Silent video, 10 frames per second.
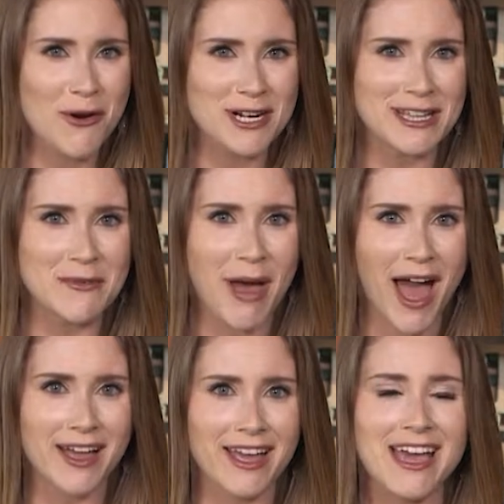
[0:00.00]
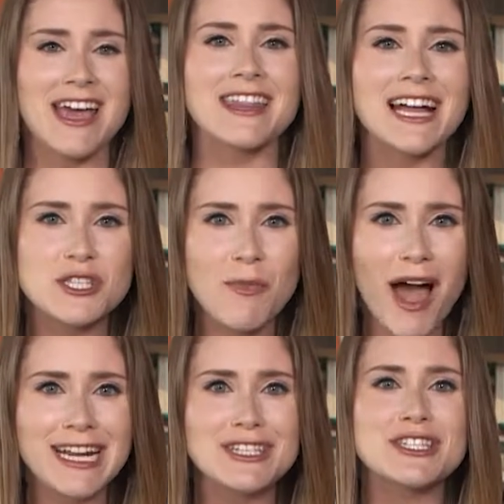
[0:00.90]
garden in the back. That
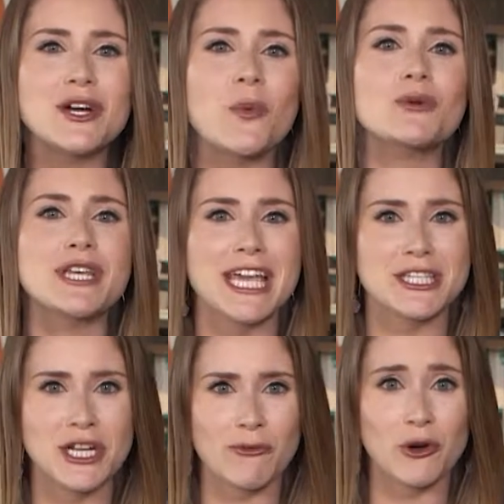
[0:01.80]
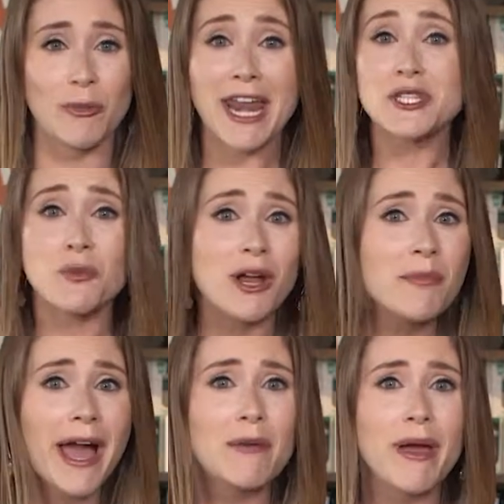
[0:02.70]
spot is Dilworth Tasting Room, and it's run
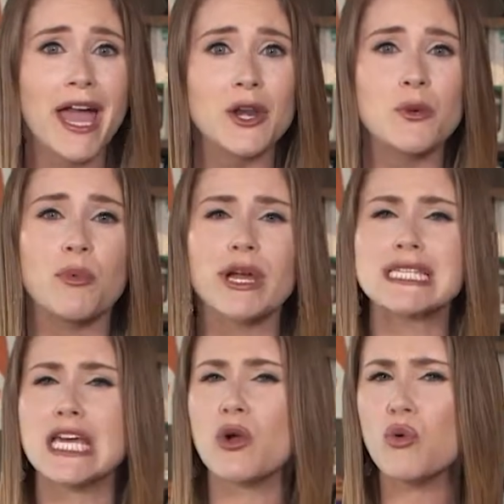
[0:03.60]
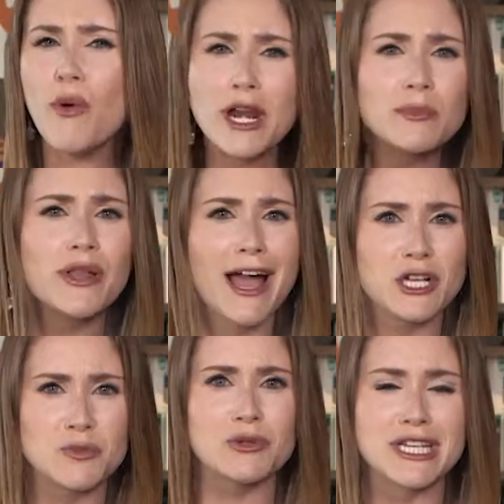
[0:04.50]
by a man who brings incredible
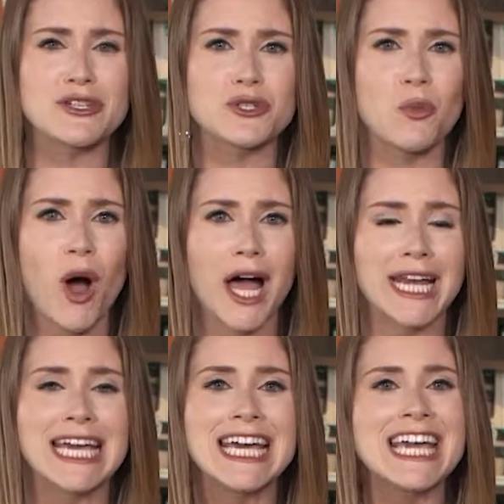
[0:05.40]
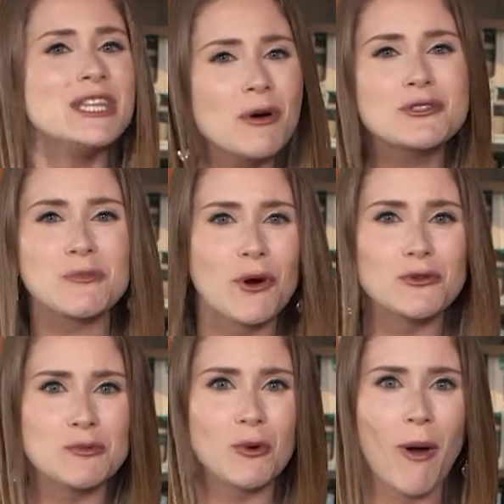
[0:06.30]
expertise to wine in the most
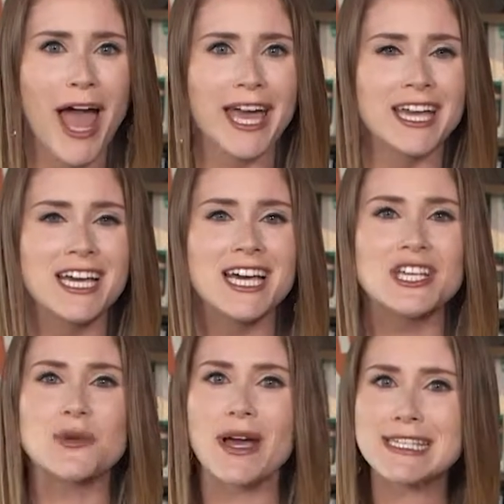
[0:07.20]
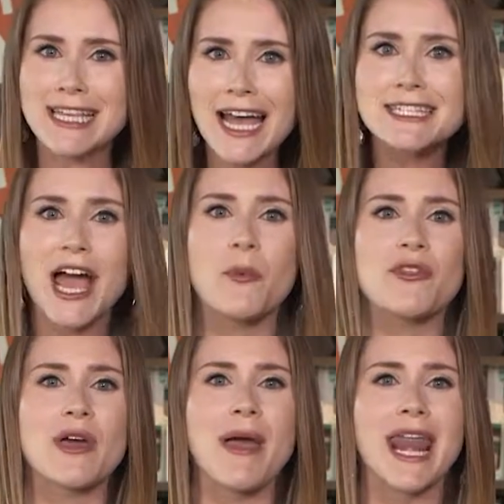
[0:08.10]
approachable way. So I sat down with
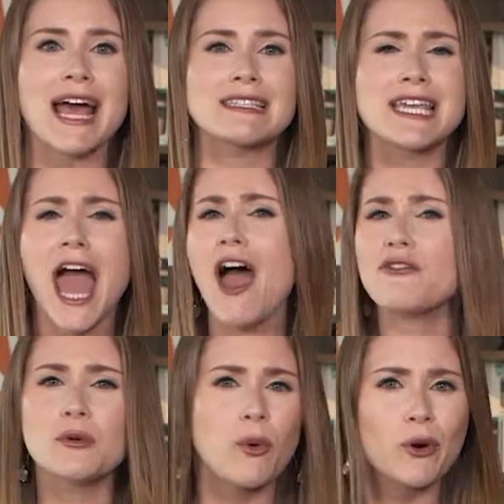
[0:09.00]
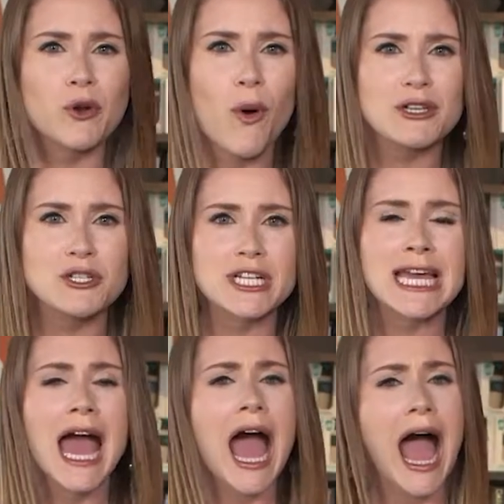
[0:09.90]
him and asked the ever-important question,
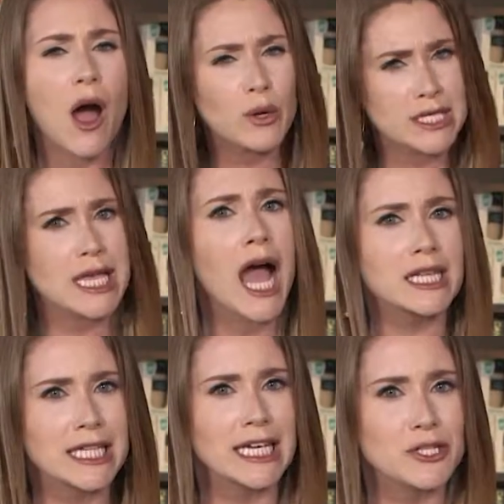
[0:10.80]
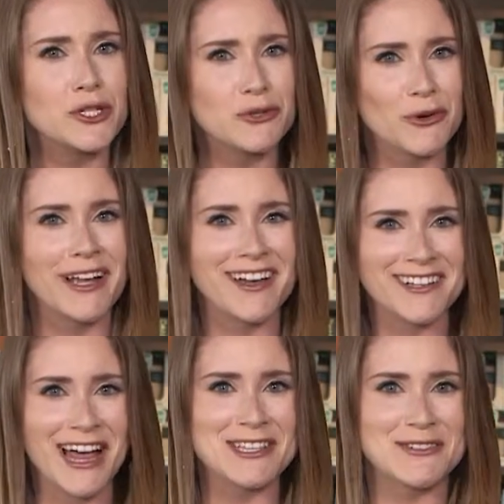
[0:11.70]
how exactly do you drink a
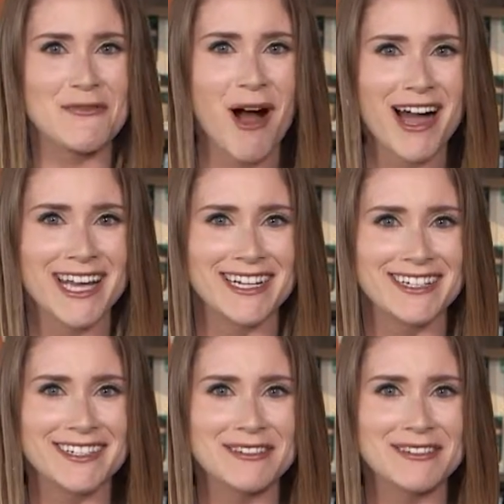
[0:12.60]
glass of wine?